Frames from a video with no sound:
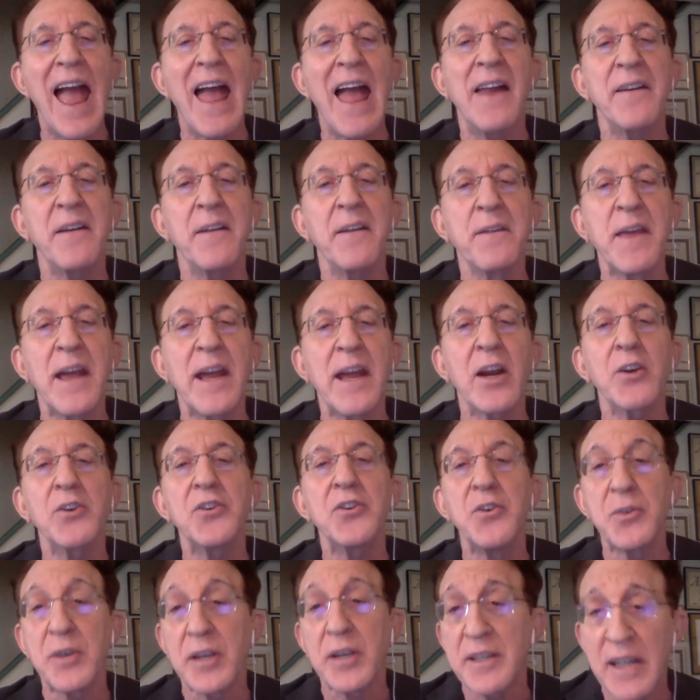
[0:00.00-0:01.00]
And there
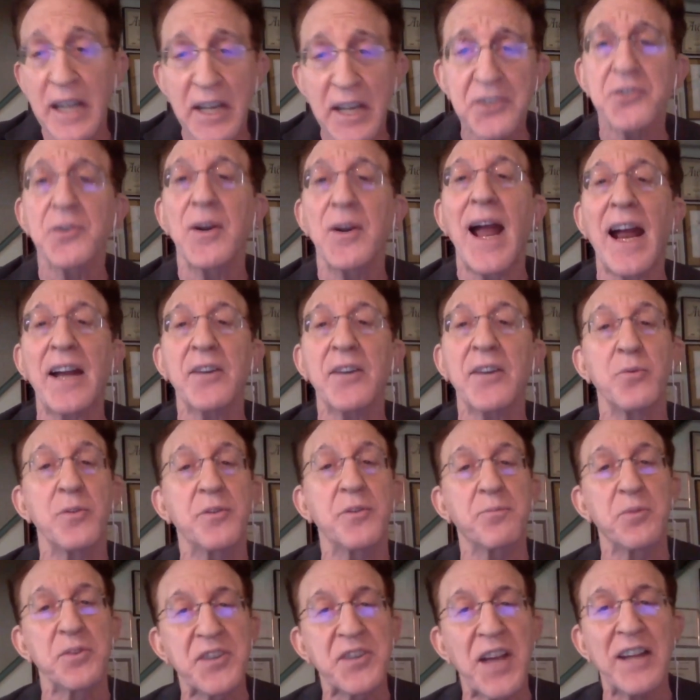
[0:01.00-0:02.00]
you can interact
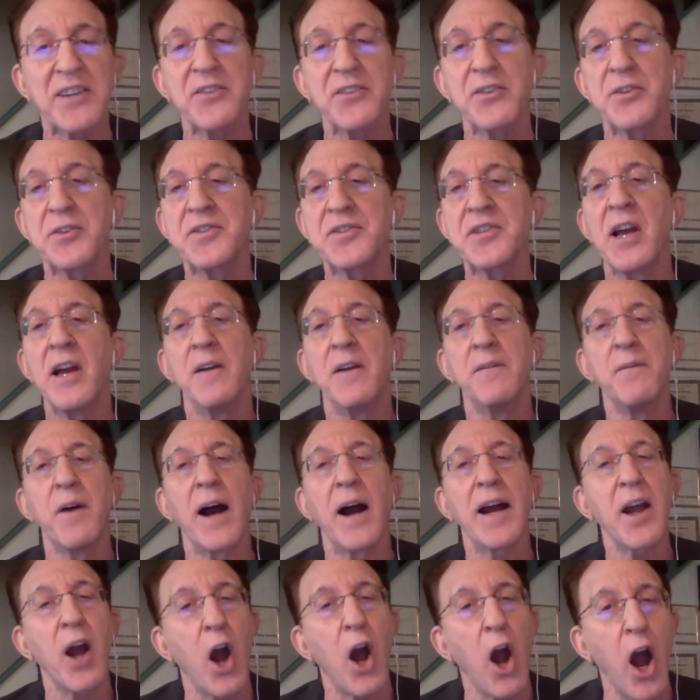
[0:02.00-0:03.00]
with presenters
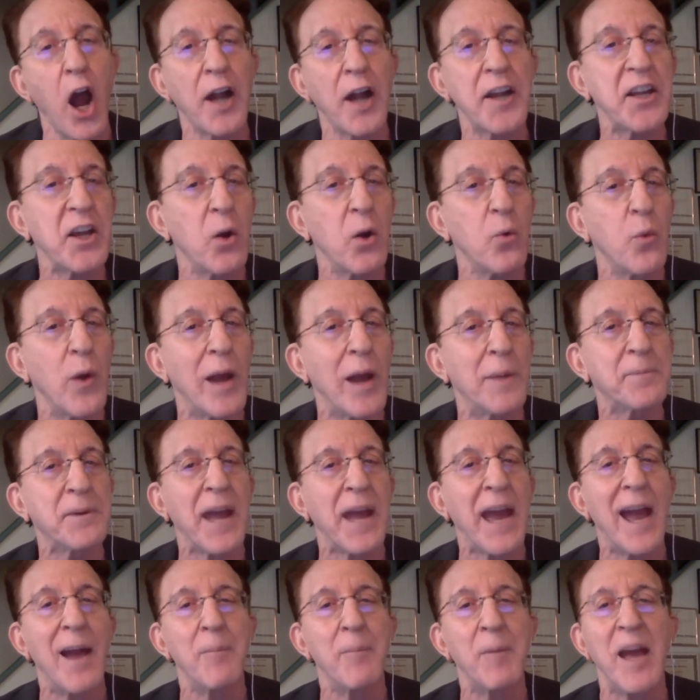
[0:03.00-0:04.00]
via audio,
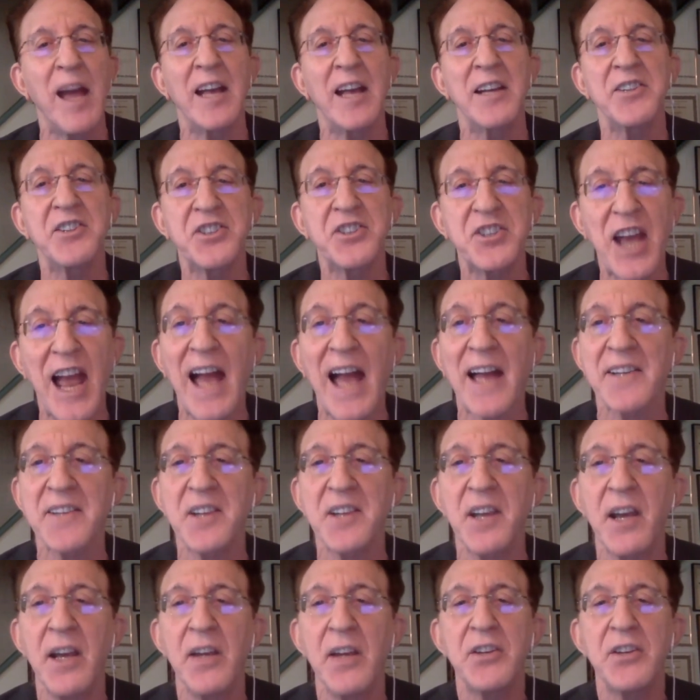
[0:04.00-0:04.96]
webcam, and chat.